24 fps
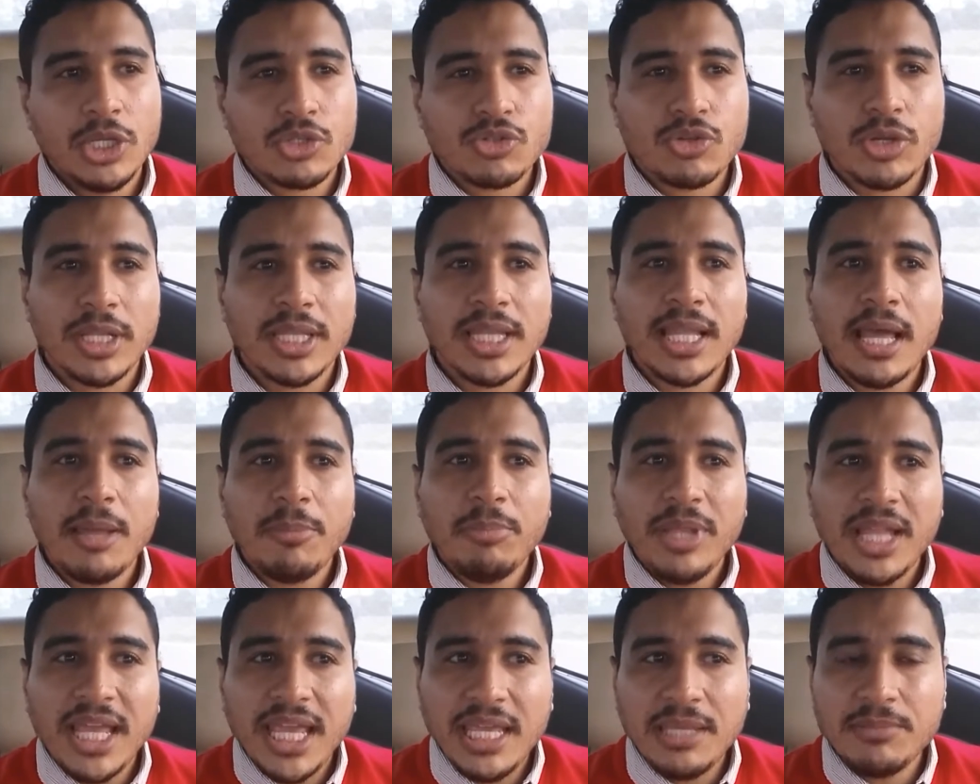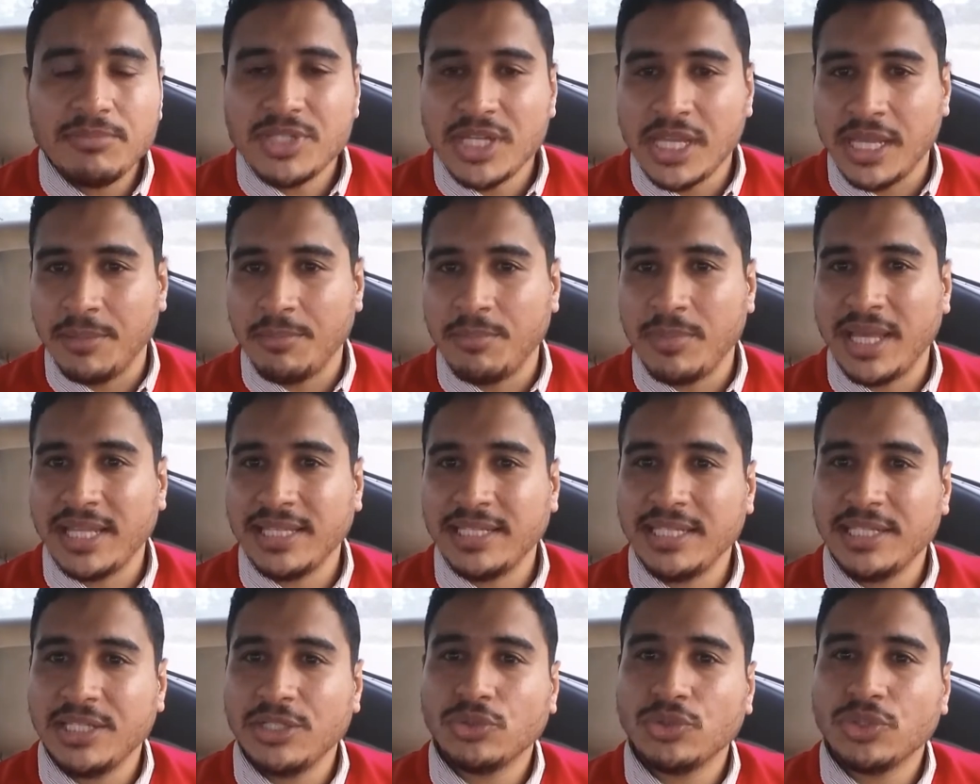So Allah blamed him
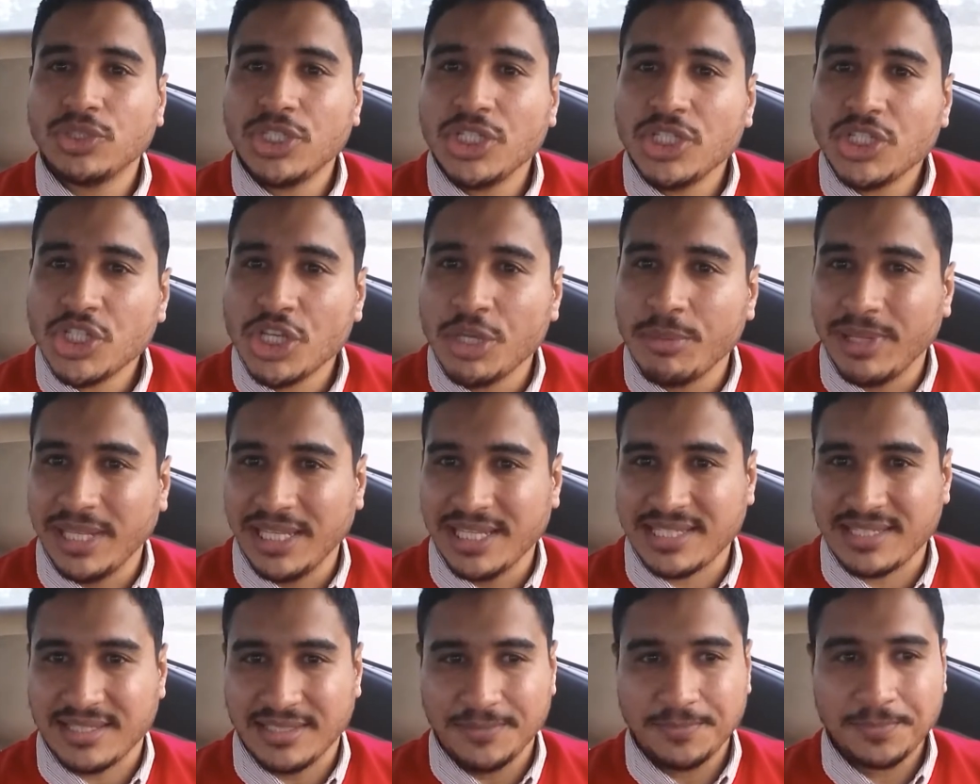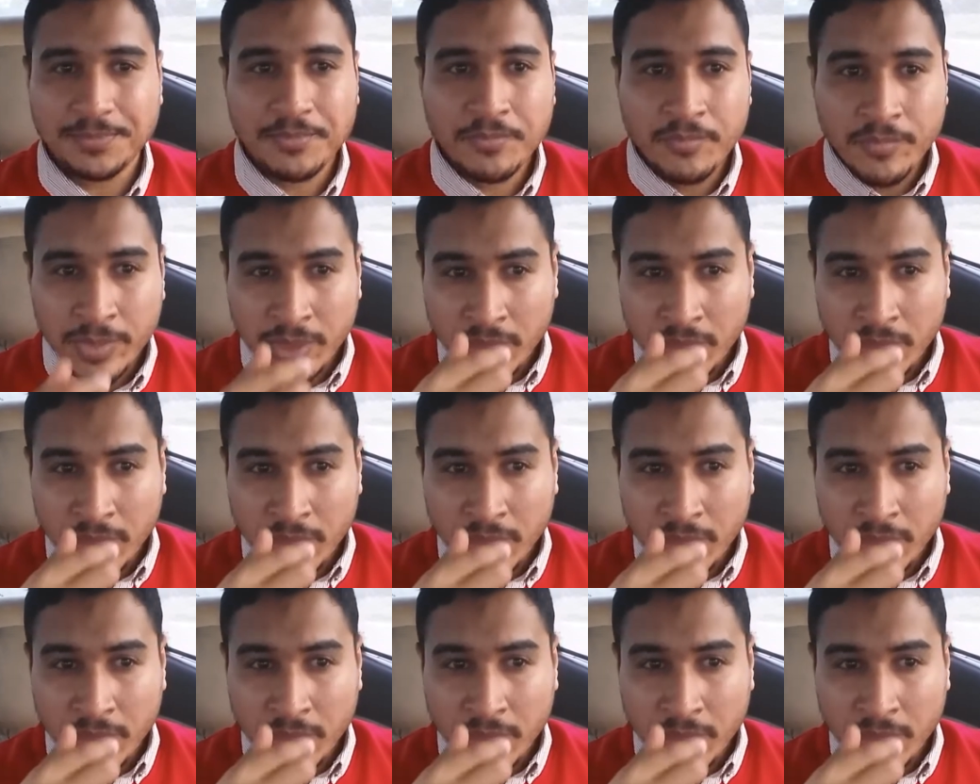and needed to teach him a lesson.